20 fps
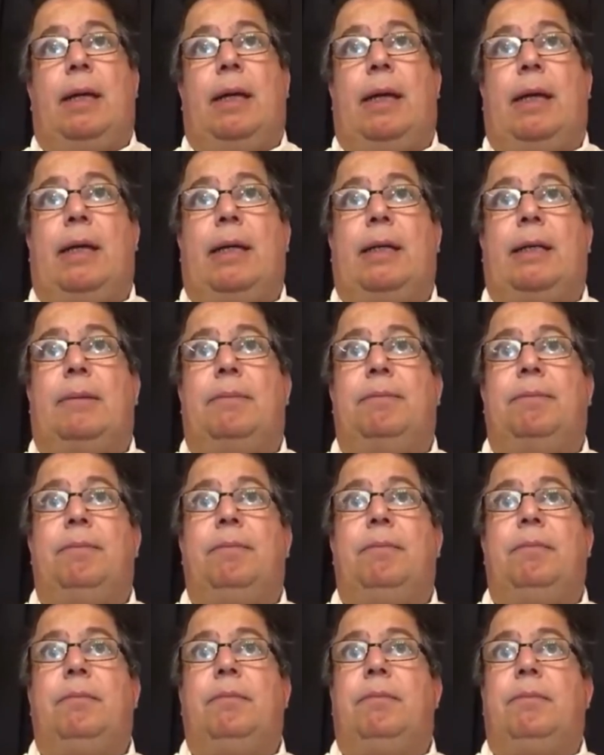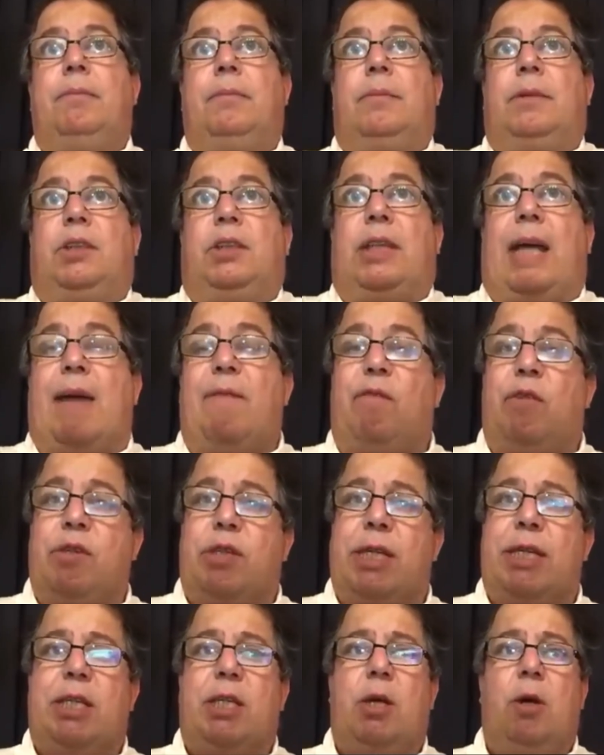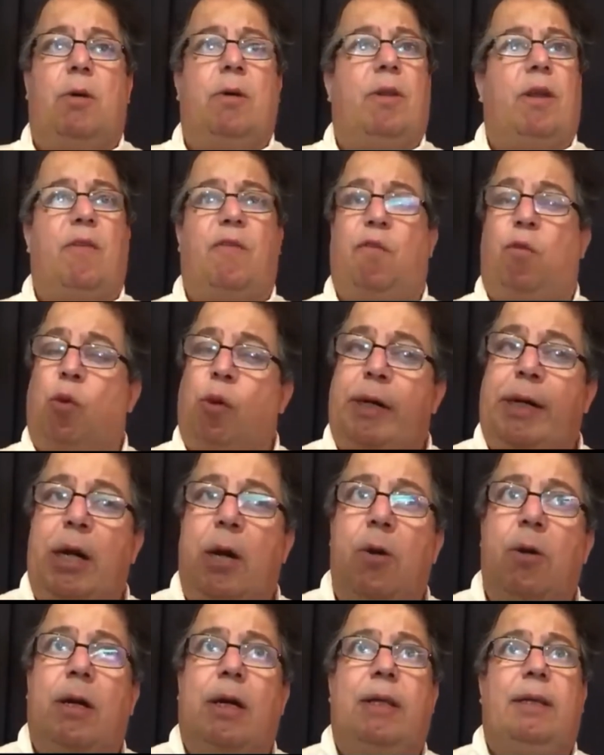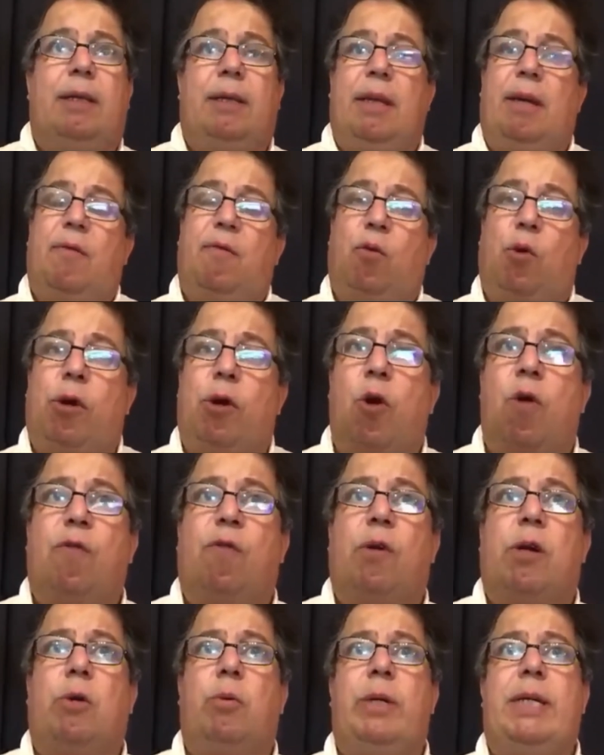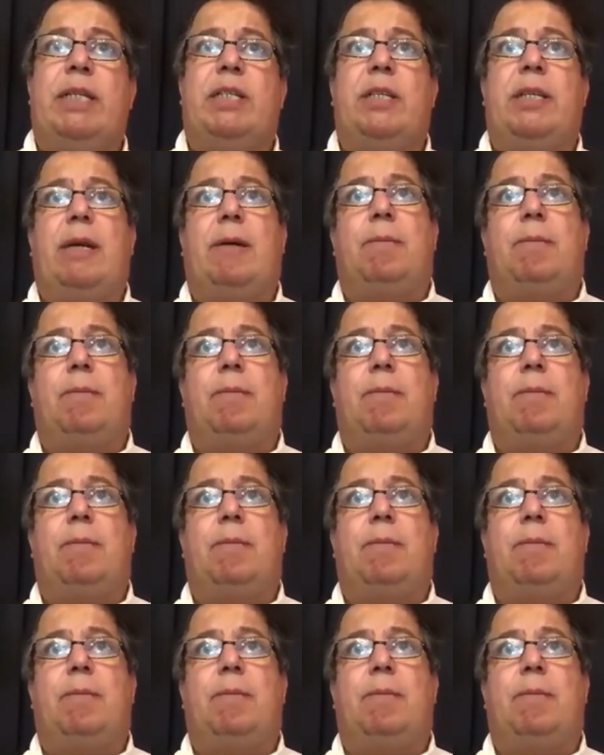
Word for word: San Francisco, they're 4-0, and they're 4-0 for a reason.